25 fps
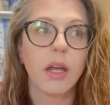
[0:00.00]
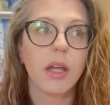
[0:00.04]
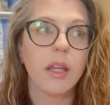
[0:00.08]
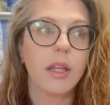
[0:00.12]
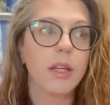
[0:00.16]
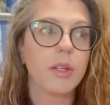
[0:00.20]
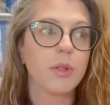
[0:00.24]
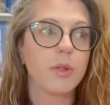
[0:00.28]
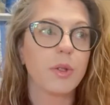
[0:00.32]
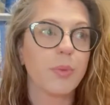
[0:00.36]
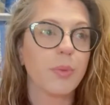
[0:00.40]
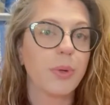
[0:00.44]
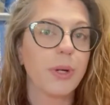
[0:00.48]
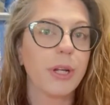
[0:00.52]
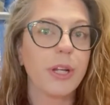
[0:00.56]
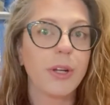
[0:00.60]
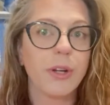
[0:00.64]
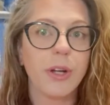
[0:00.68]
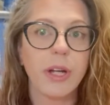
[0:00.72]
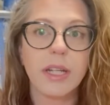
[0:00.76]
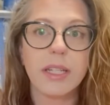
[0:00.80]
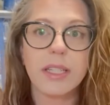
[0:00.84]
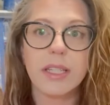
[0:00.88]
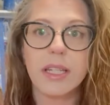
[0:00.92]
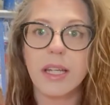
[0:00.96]
Things were pretty
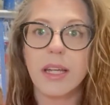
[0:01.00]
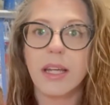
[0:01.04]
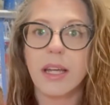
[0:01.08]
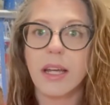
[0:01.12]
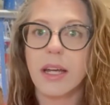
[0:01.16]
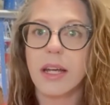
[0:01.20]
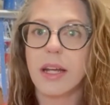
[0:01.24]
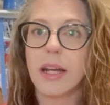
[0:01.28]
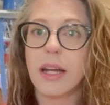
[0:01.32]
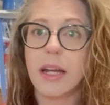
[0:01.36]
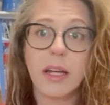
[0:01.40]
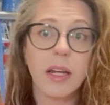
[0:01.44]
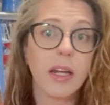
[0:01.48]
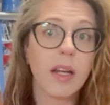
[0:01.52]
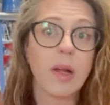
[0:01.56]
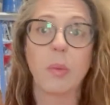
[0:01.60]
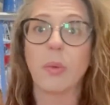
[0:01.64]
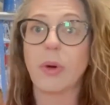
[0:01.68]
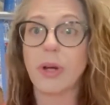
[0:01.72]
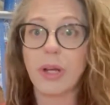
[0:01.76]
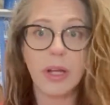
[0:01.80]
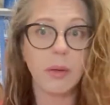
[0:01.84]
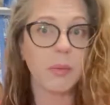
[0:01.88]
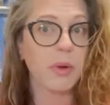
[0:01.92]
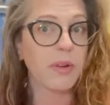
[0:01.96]
crazy and I ended up
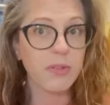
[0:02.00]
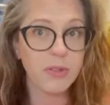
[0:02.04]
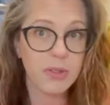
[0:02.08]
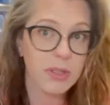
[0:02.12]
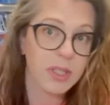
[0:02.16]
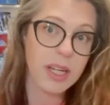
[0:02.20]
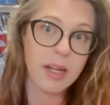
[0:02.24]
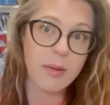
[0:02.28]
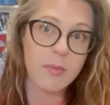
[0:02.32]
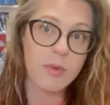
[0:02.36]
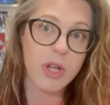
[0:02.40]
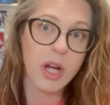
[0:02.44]
working my full-time